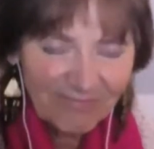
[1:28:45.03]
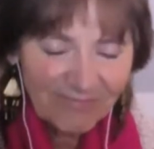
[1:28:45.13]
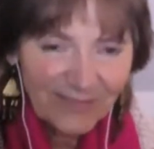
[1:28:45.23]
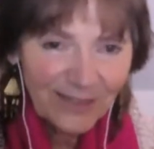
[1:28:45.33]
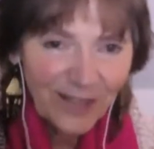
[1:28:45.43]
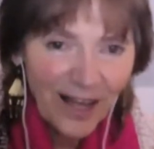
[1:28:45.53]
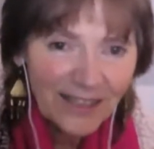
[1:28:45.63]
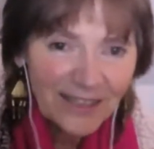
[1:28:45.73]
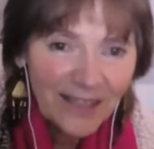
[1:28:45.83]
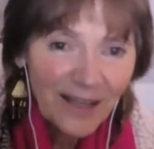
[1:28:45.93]

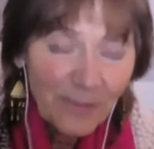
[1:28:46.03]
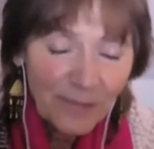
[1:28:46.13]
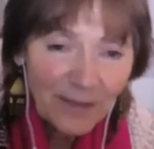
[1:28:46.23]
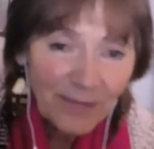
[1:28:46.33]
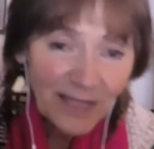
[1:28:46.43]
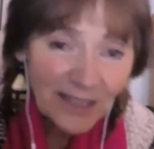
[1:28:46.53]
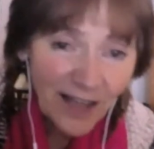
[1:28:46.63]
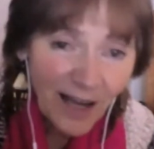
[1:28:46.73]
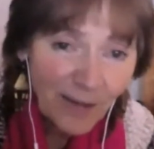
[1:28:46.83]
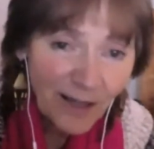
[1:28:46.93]
lot in the
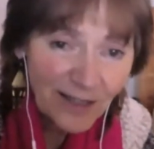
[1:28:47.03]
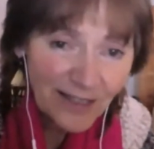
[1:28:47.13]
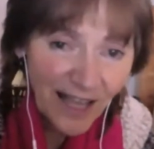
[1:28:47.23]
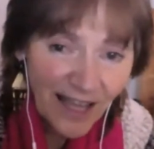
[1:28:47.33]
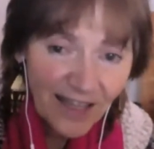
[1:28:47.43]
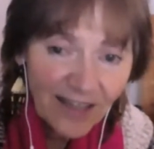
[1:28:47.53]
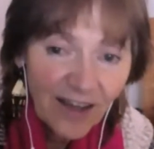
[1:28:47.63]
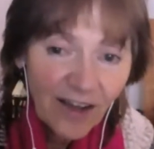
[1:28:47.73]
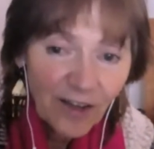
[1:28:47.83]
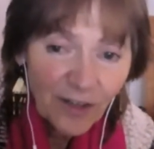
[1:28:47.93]
meantime, I'll say
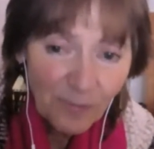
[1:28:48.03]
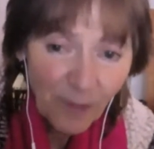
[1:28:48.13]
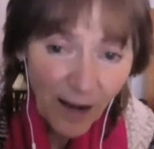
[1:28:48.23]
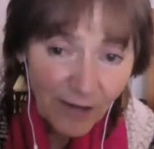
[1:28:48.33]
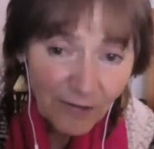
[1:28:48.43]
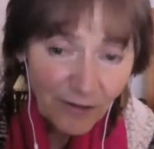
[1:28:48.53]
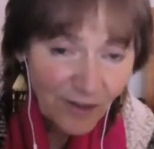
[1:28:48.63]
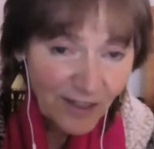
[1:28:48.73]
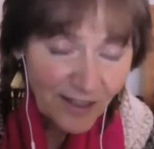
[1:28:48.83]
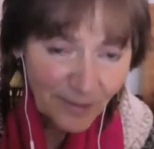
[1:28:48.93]
goodbye for
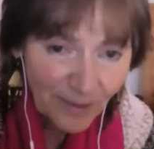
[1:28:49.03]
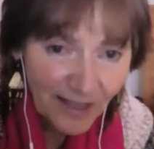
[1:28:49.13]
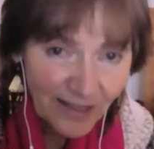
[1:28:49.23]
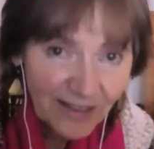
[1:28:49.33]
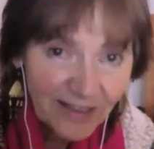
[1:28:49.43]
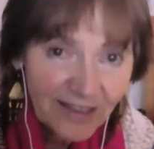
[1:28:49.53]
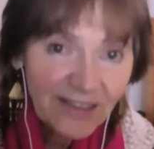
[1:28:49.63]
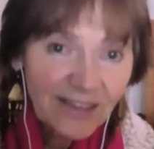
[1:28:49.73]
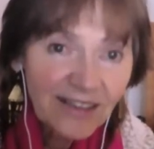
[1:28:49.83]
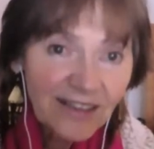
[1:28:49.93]
this week.
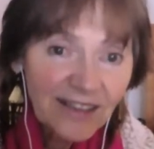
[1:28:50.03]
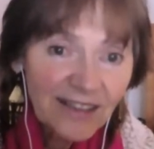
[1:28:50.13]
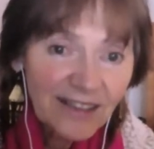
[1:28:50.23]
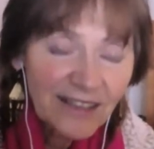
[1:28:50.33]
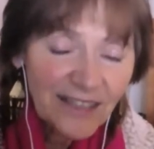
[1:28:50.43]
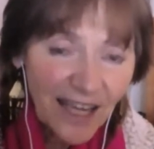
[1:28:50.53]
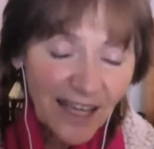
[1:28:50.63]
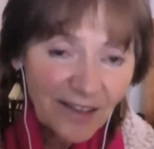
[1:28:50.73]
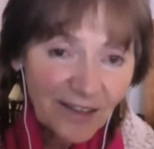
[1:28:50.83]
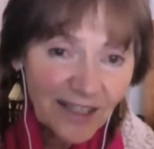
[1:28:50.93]

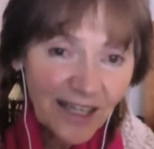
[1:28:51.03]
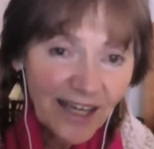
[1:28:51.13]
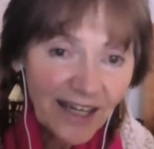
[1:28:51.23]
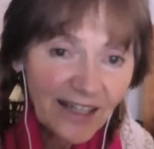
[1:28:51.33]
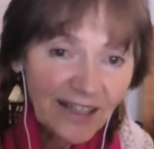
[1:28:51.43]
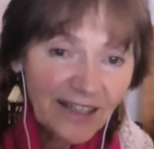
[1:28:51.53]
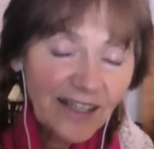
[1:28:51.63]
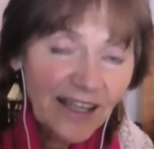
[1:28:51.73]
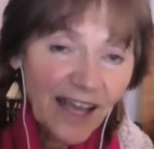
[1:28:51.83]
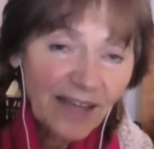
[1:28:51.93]
Take good care,
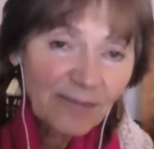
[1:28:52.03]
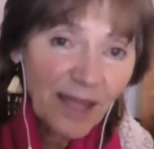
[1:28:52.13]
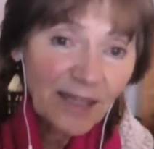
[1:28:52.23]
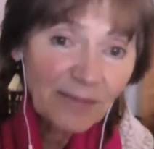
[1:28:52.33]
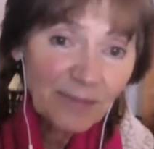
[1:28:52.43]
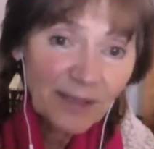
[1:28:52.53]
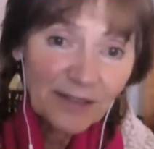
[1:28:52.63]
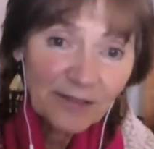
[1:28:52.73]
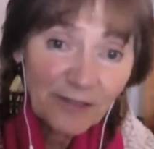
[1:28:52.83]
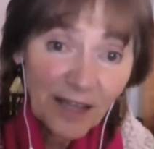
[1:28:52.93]
and may it be
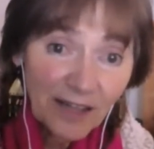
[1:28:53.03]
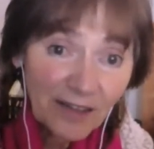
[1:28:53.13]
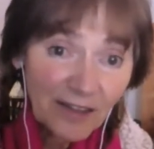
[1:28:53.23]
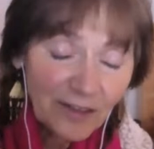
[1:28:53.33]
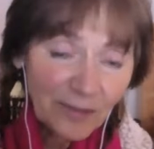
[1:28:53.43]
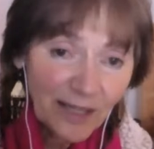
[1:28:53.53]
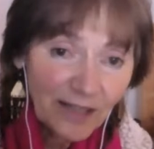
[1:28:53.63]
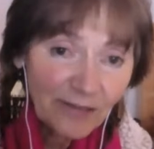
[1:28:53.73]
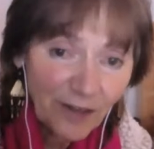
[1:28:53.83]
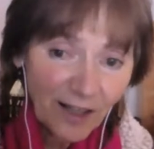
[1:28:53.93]
a very good week
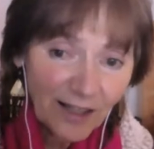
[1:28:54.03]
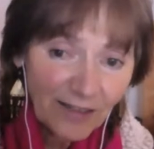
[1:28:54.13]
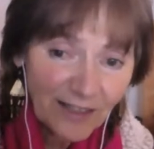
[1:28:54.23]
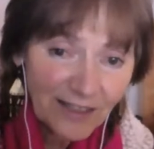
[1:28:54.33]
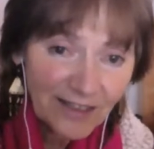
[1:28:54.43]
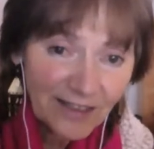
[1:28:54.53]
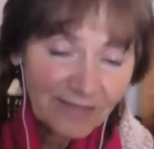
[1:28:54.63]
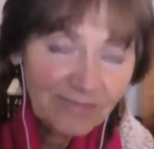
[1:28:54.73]
for all of us.